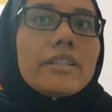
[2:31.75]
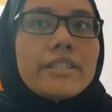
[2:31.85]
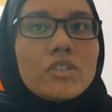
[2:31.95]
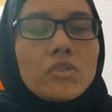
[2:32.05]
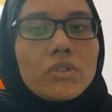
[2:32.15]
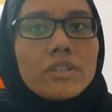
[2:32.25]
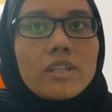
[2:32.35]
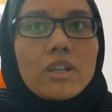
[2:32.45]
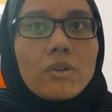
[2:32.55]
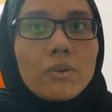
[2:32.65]
These tools
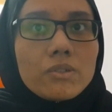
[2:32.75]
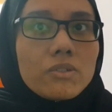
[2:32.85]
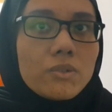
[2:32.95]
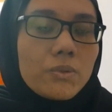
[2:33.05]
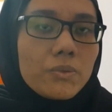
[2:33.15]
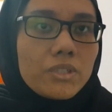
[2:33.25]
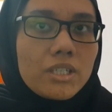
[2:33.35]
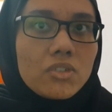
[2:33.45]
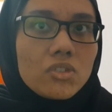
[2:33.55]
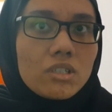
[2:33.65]
can also
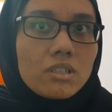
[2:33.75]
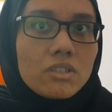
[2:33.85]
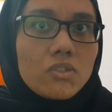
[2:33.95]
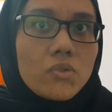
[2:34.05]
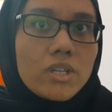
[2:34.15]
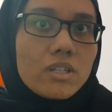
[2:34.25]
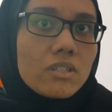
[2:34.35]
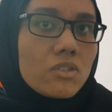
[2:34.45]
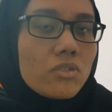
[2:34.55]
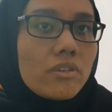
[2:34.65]
teach the
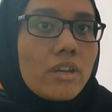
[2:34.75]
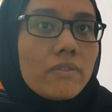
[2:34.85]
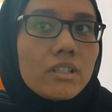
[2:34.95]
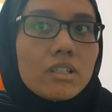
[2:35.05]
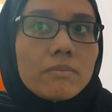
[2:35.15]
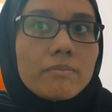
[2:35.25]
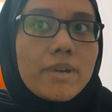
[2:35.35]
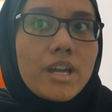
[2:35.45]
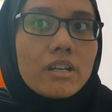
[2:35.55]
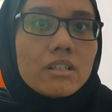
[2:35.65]
students to develop
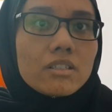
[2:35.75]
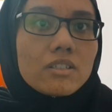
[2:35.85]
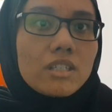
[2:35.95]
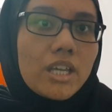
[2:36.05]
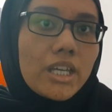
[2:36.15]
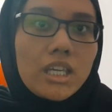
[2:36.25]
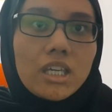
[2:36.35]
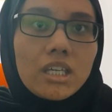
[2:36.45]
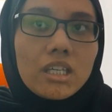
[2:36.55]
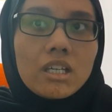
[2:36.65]
better
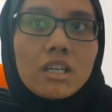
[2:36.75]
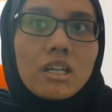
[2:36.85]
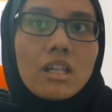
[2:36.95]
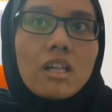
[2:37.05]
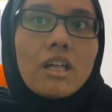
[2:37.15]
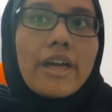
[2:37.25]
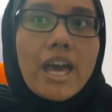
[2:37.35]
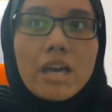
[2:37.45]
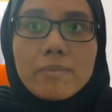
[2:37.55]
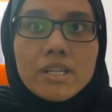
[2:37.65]
study
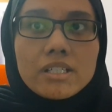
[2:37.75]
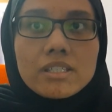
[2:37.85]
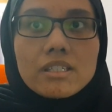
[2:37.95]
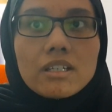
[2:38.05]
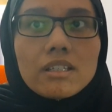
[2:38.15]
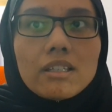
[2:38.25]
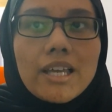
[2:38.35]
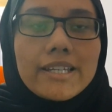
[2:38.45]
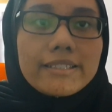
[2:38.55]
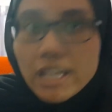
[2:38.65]
habits
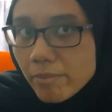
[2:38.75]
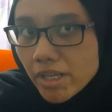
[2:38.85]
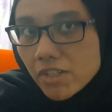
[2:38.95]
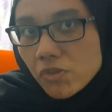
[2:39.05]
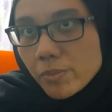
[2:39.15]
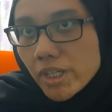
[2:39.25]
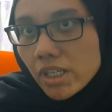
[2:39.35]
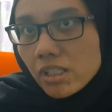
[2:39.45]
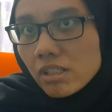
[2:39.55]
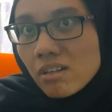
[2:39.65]
like time
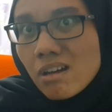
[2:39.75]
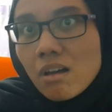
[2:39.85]
management